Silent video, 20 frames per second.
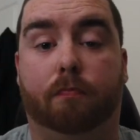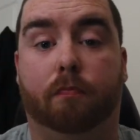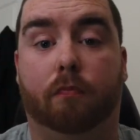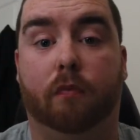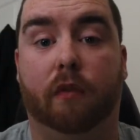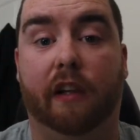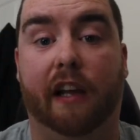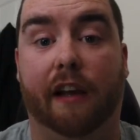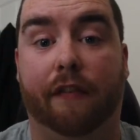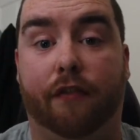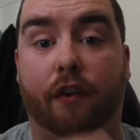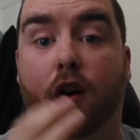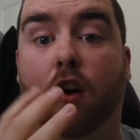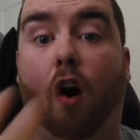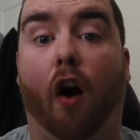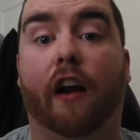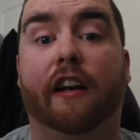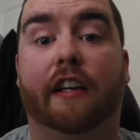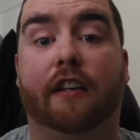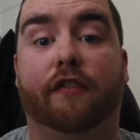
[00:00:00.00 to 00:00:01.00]
If you like
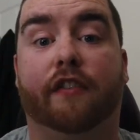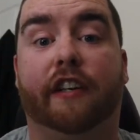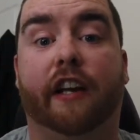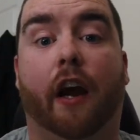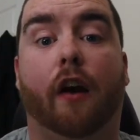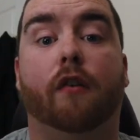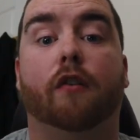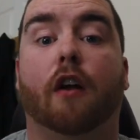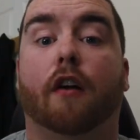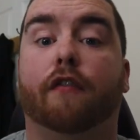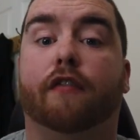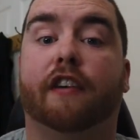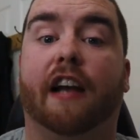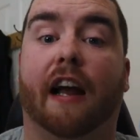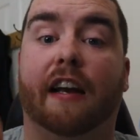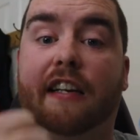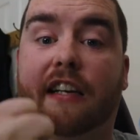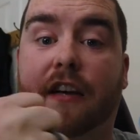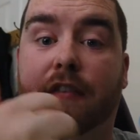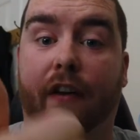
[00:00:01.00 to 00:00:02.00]
this video, don't forget to
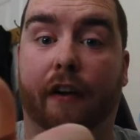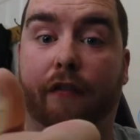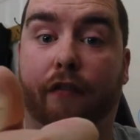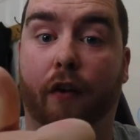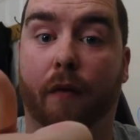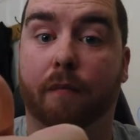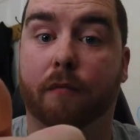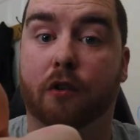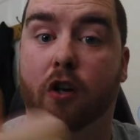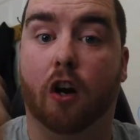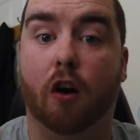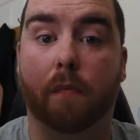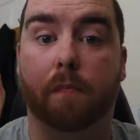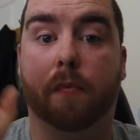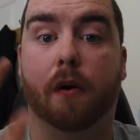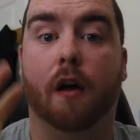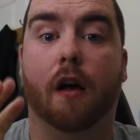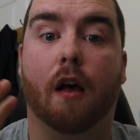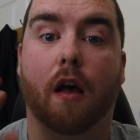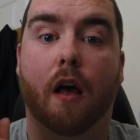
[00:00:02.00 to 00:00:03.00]
give it a thumbs up,
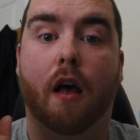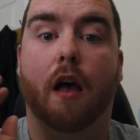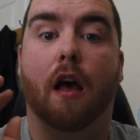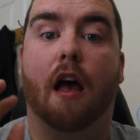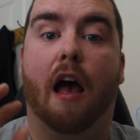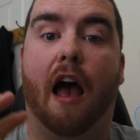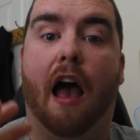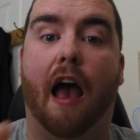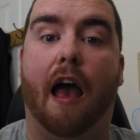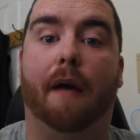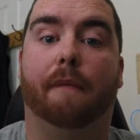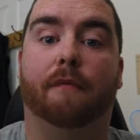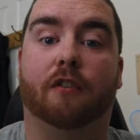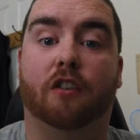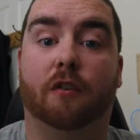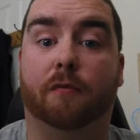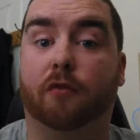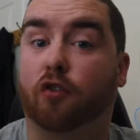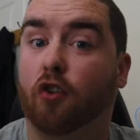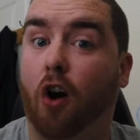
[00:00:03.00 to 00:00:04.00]

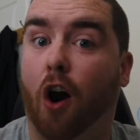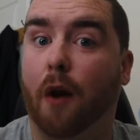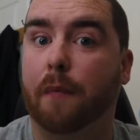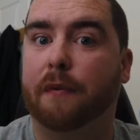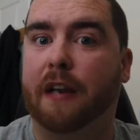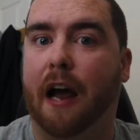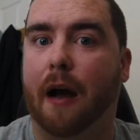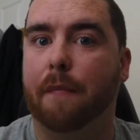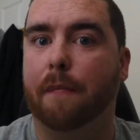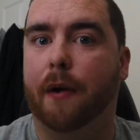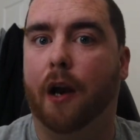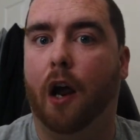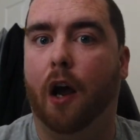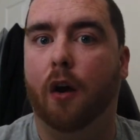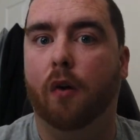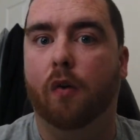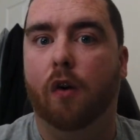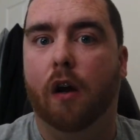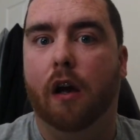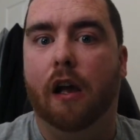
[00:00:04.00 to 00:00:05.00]
subscribe down below,
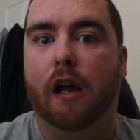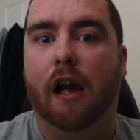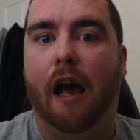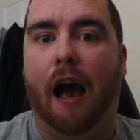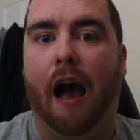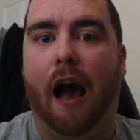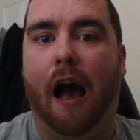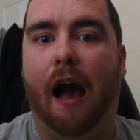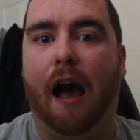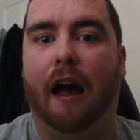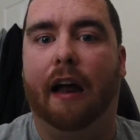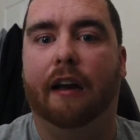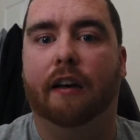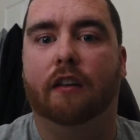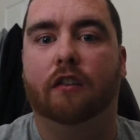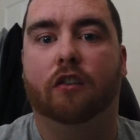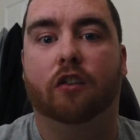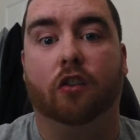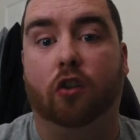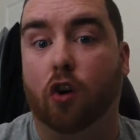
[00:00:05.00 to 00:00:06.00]
and
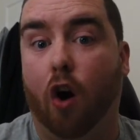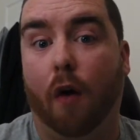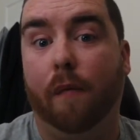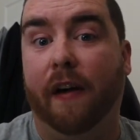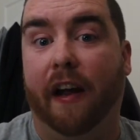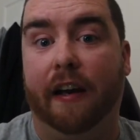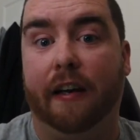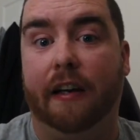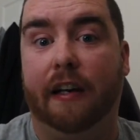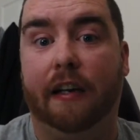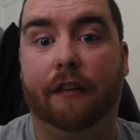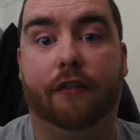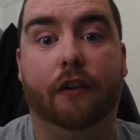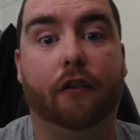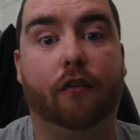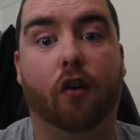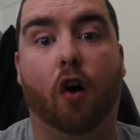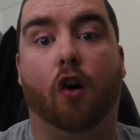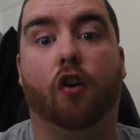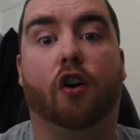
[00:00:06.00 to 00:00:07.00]
comment. If you've
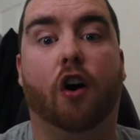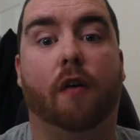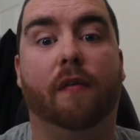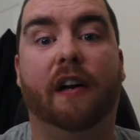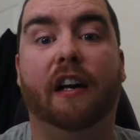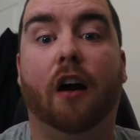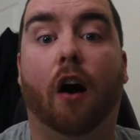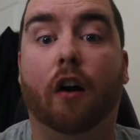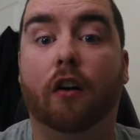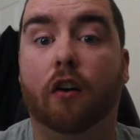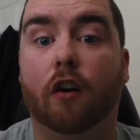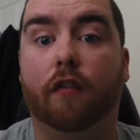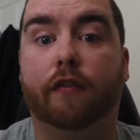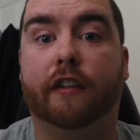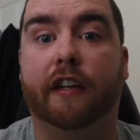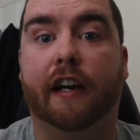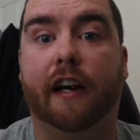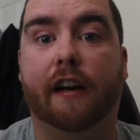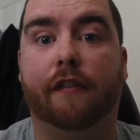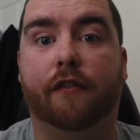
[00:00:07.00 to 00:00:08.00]
got a comment, I'd love to
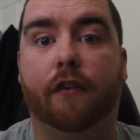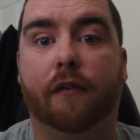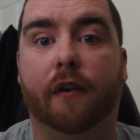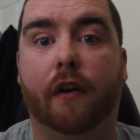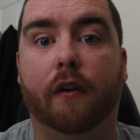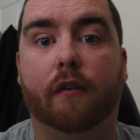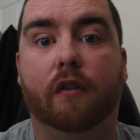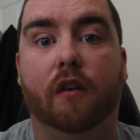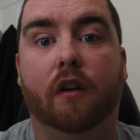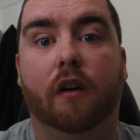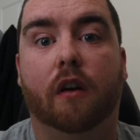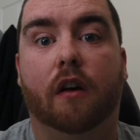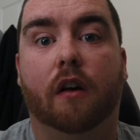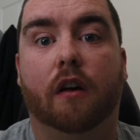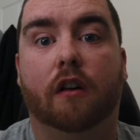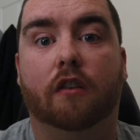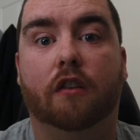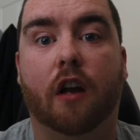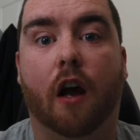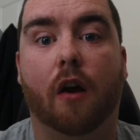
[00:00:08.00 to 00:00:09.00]
hear from you.
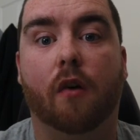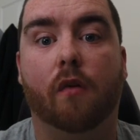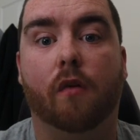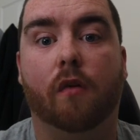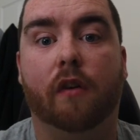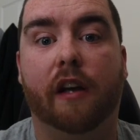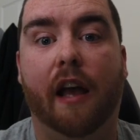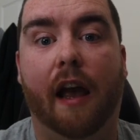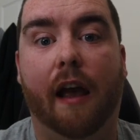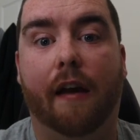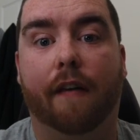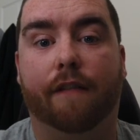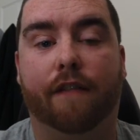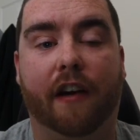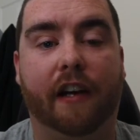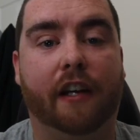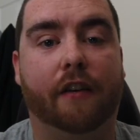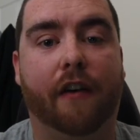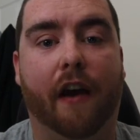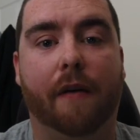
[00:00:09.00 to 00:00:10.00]
So yeah, thank
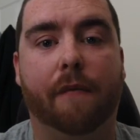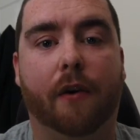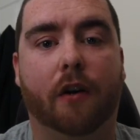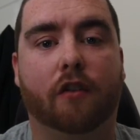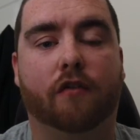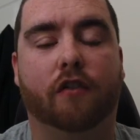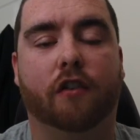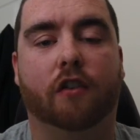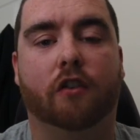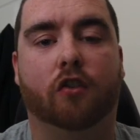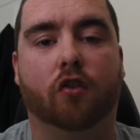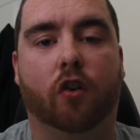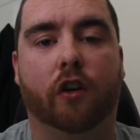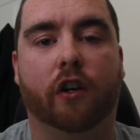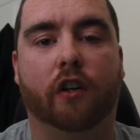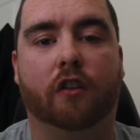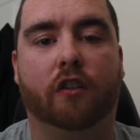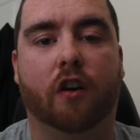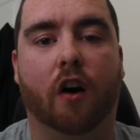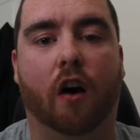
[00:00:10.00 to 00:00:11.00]
you very much for joining us,
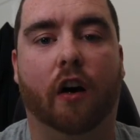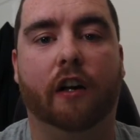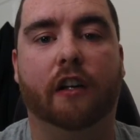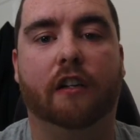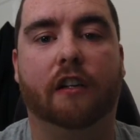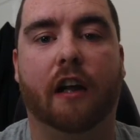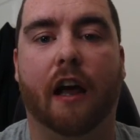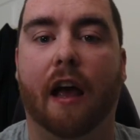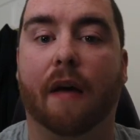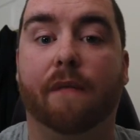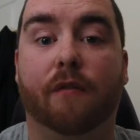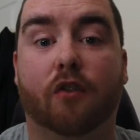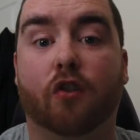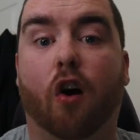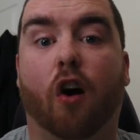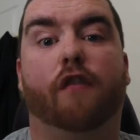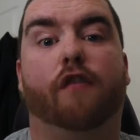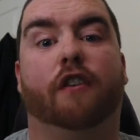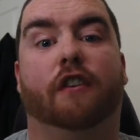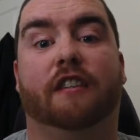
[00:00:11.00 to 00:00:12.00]
guys. Sorry
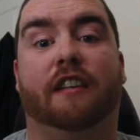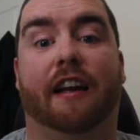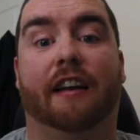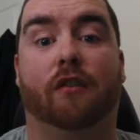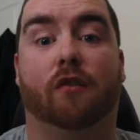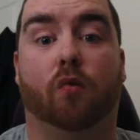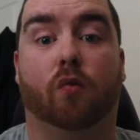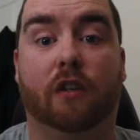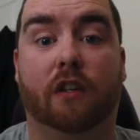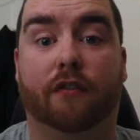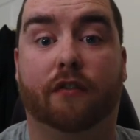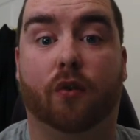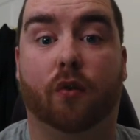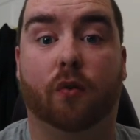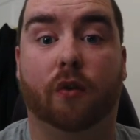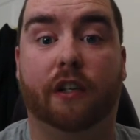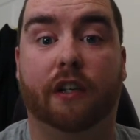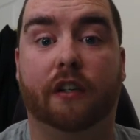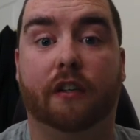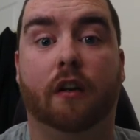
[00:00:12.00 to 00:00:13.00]
for technical
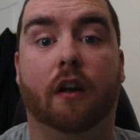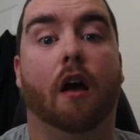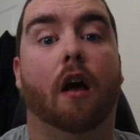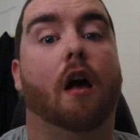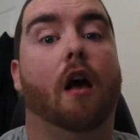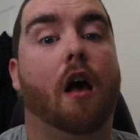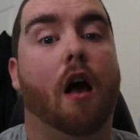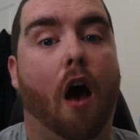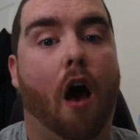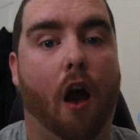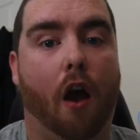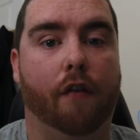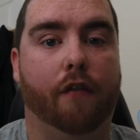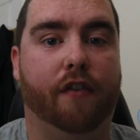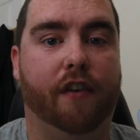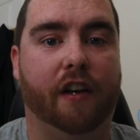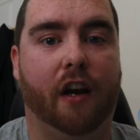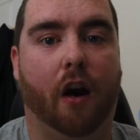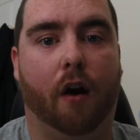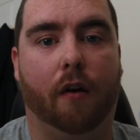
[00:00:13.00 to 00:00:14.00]
difficulties. Hopefully
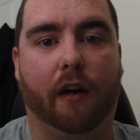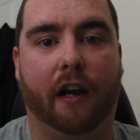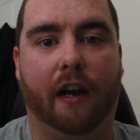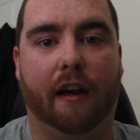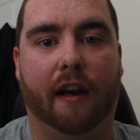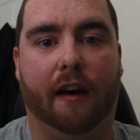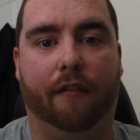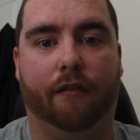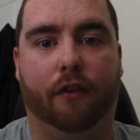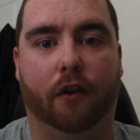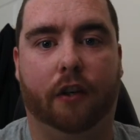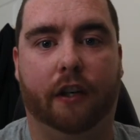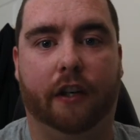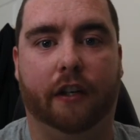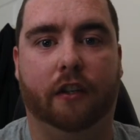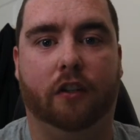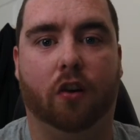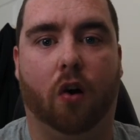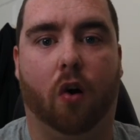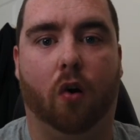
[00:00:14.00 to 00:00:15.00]
I'll get that footage
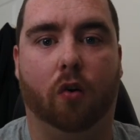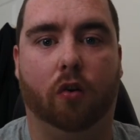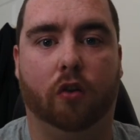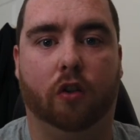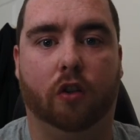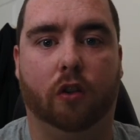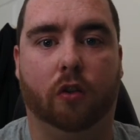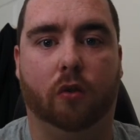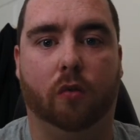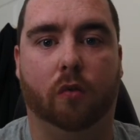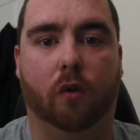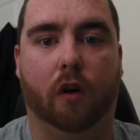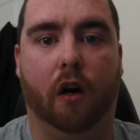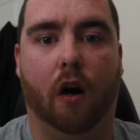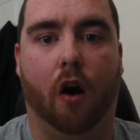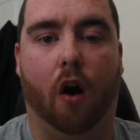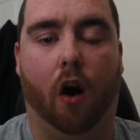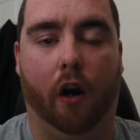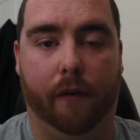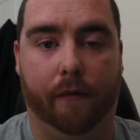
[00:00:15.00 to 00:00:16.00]
onto
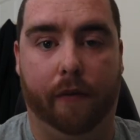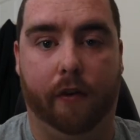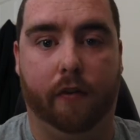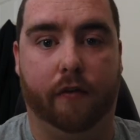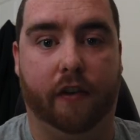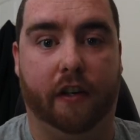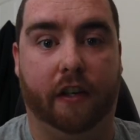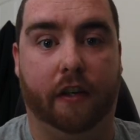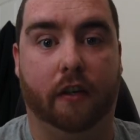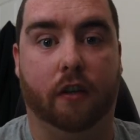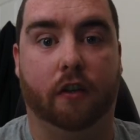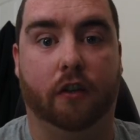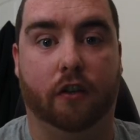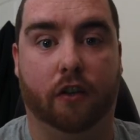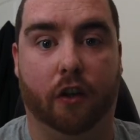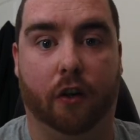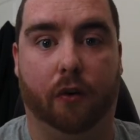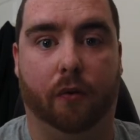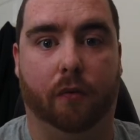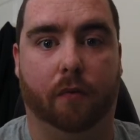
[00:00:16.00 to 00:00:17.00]
iMovie
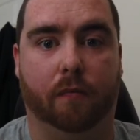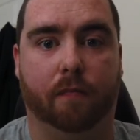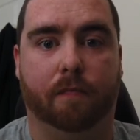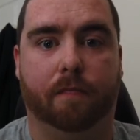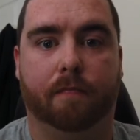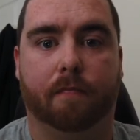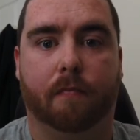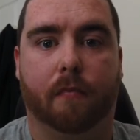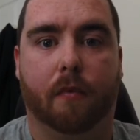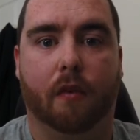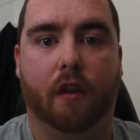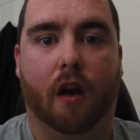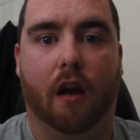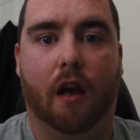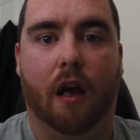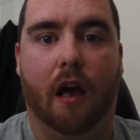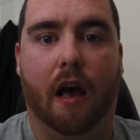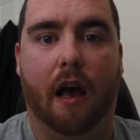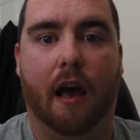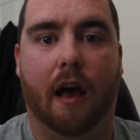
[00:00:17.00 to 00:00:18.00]
soon.
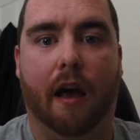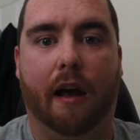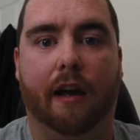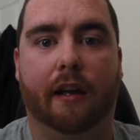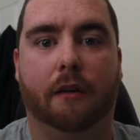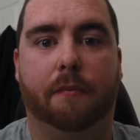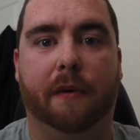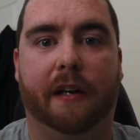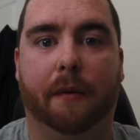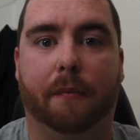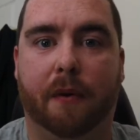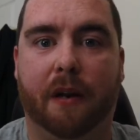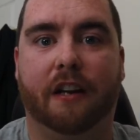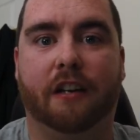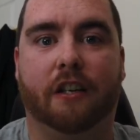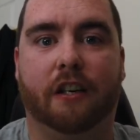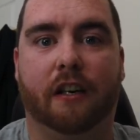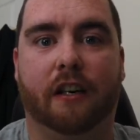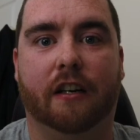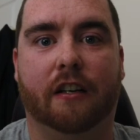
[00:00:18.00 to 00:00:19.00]
It's been a pleasure
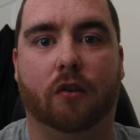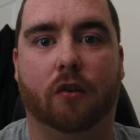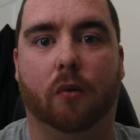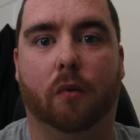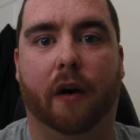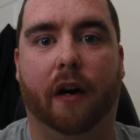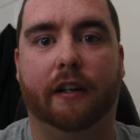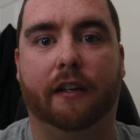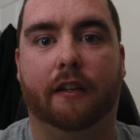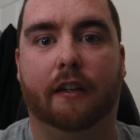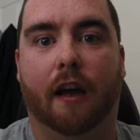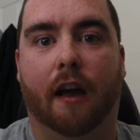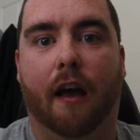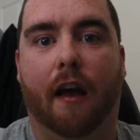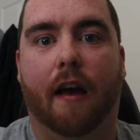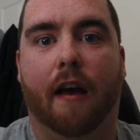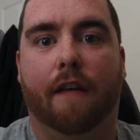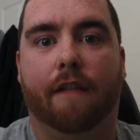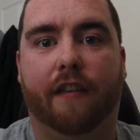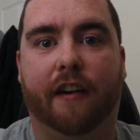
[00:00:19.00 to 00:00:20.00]
as always.
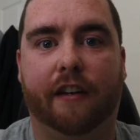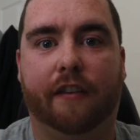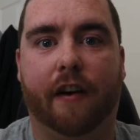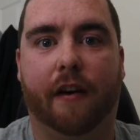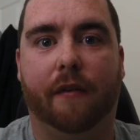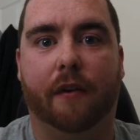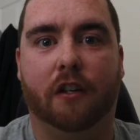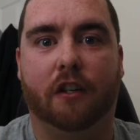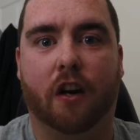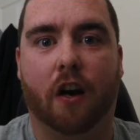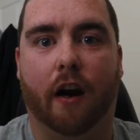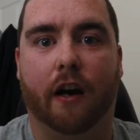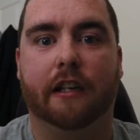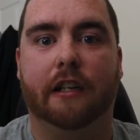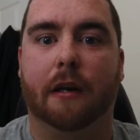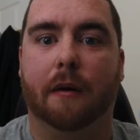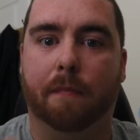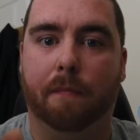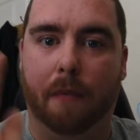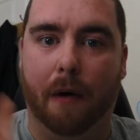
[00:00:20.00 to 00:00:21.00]
Thank you very much, guys.
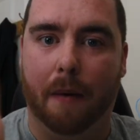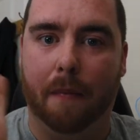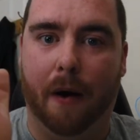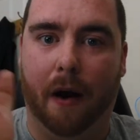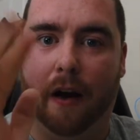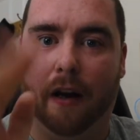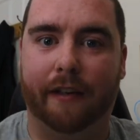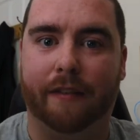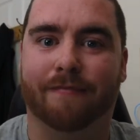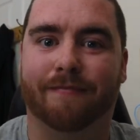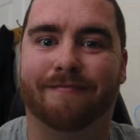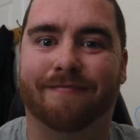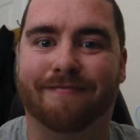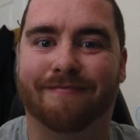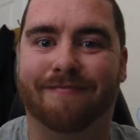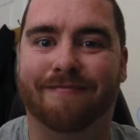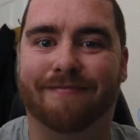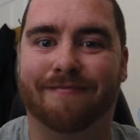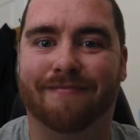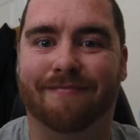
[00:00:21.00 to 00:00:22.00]
Bye
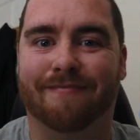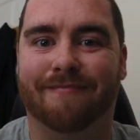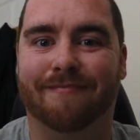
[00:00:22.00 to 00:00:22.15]
bye.